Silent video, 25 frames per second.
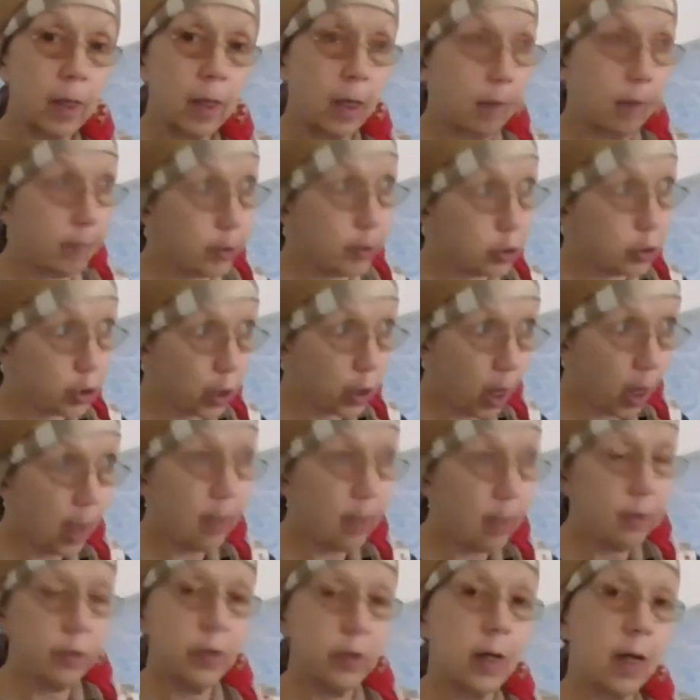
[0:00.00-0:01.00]
If a
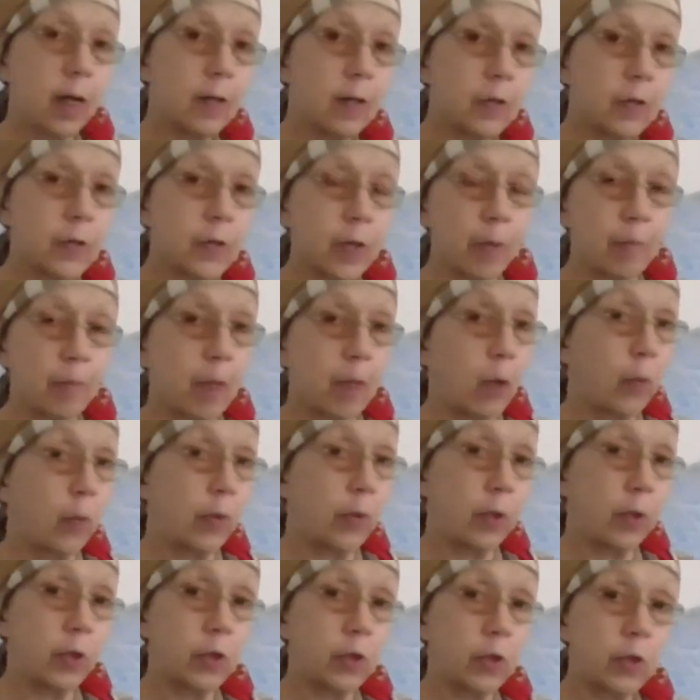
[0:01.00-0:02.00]
child does something
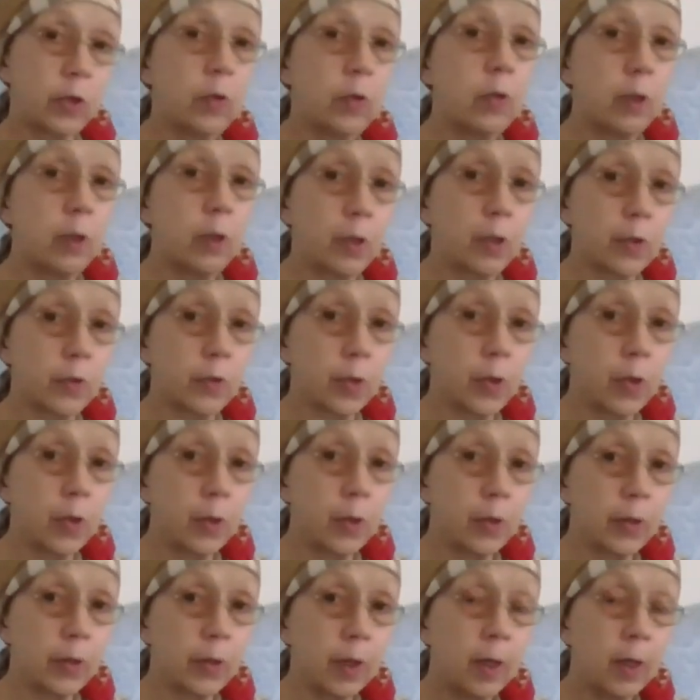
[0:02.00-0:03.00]
when they're 2 years
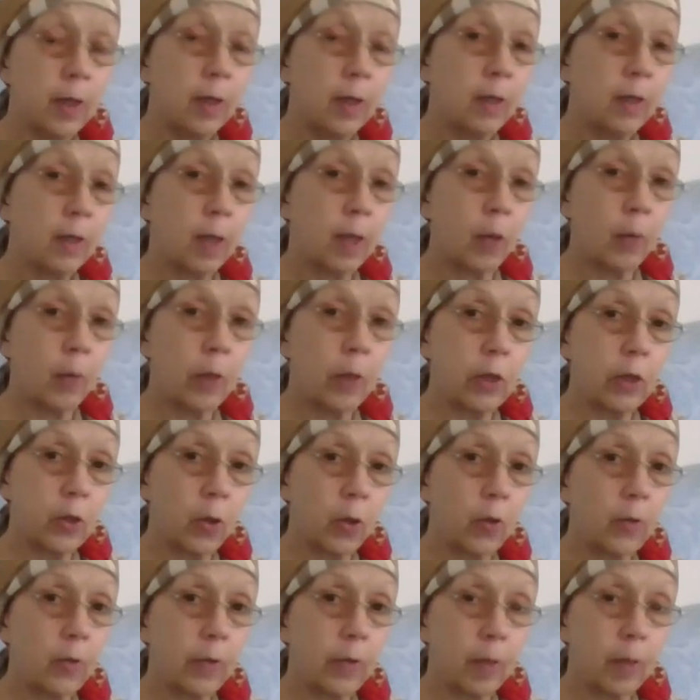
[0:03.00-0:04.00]
old that we
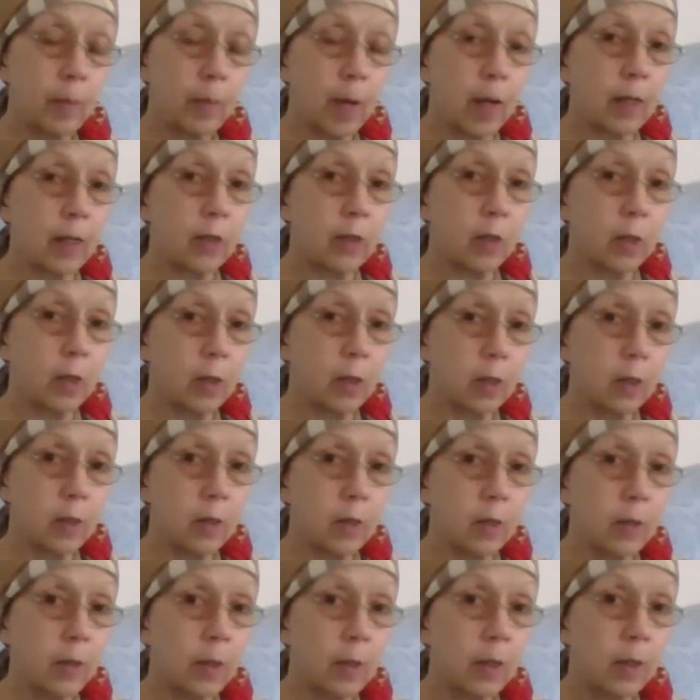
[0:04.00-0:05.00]
told them not to
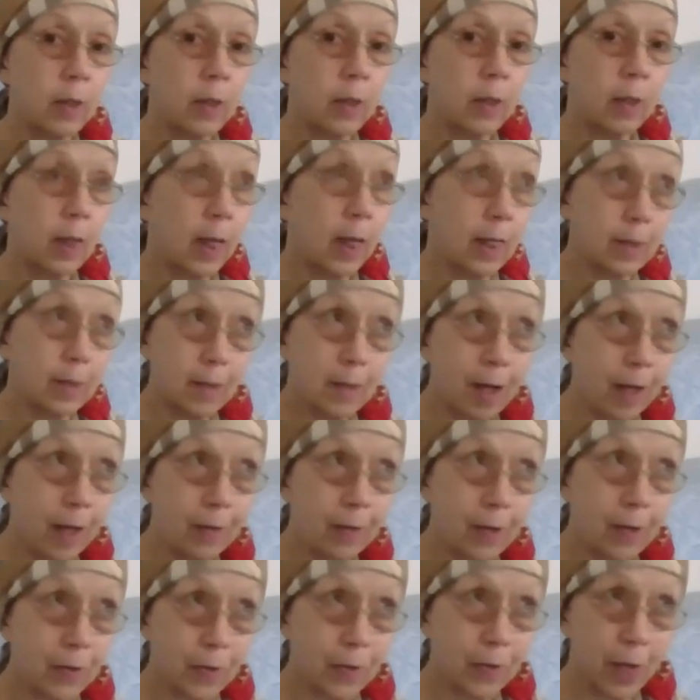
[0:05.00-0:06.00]
do, it's
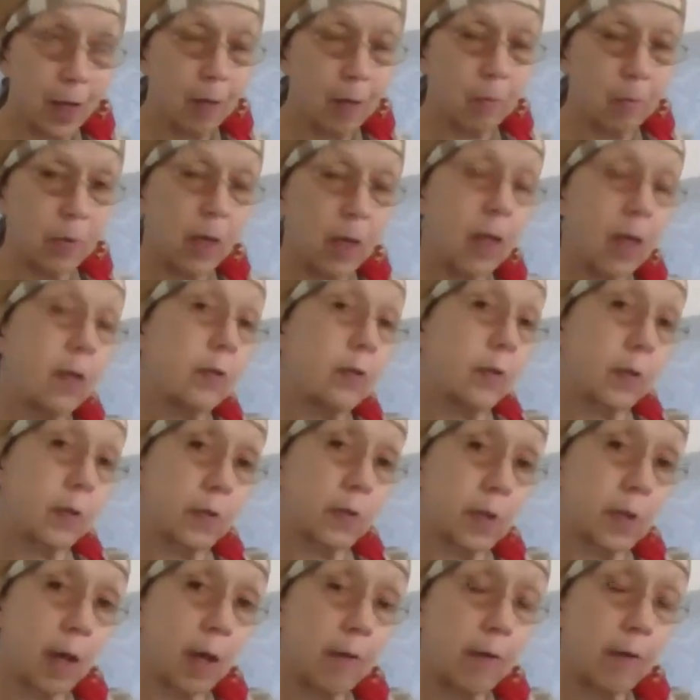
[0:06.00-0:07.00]
not the same thing as a
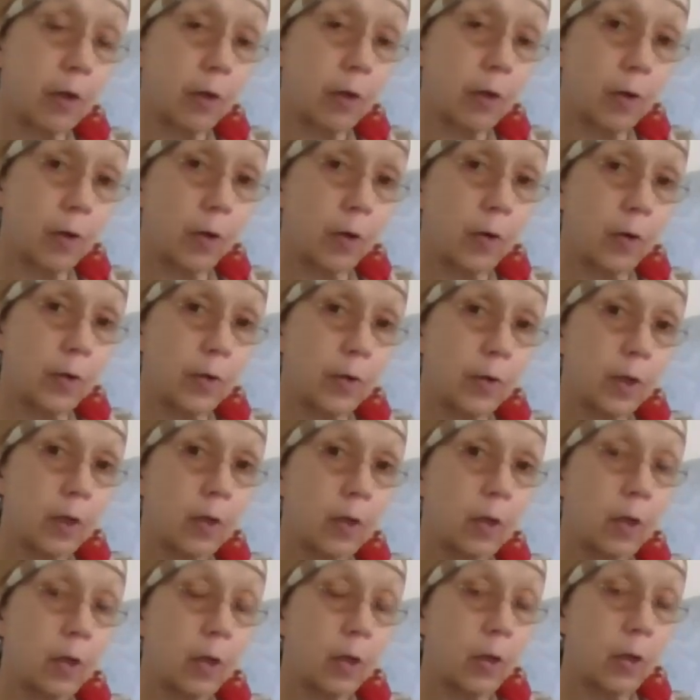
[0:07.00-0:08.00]
7-year-old
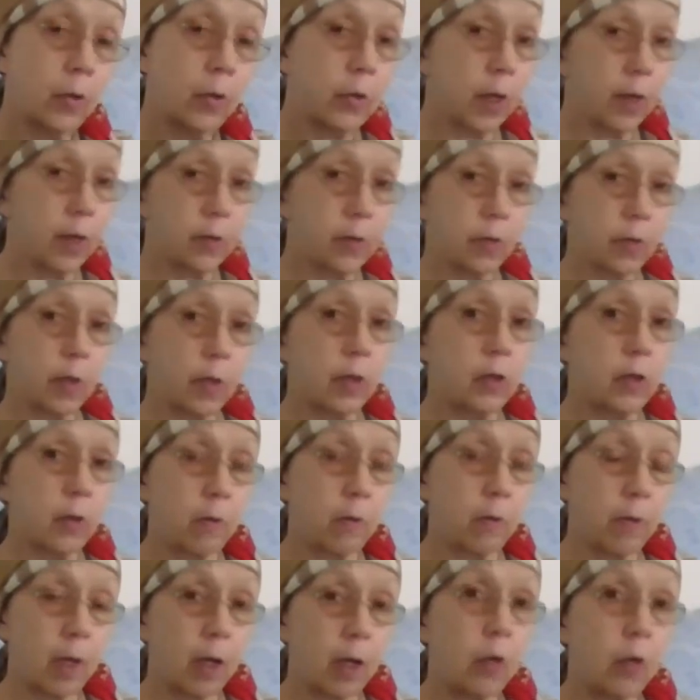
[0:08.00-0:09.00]
who does such a
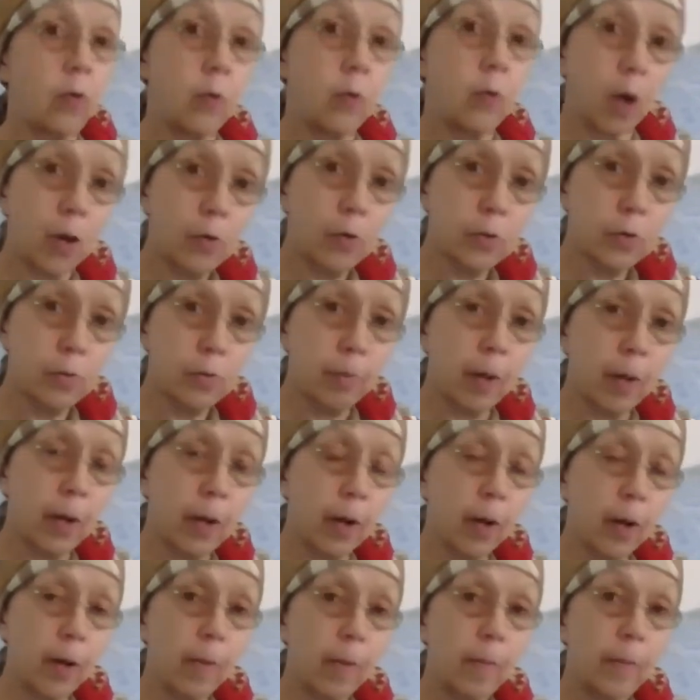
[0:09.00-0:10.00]
thing, who knows
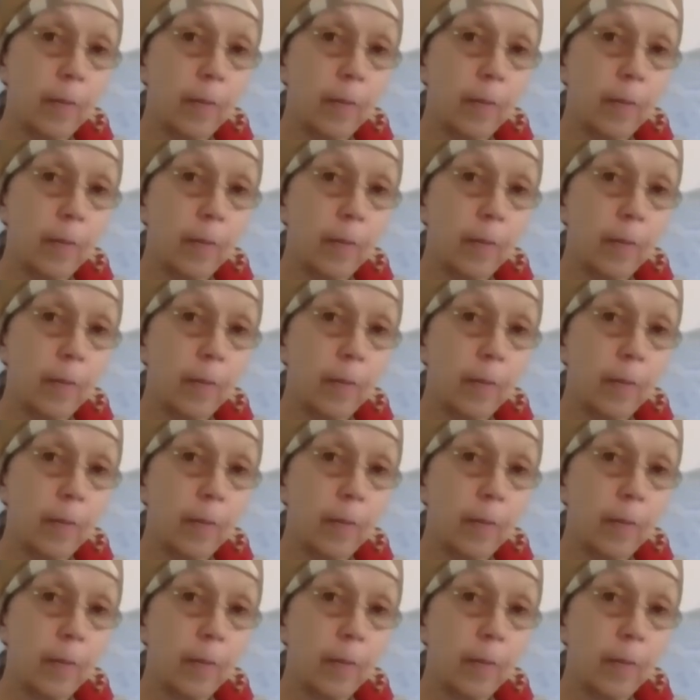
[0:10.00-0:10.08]
better,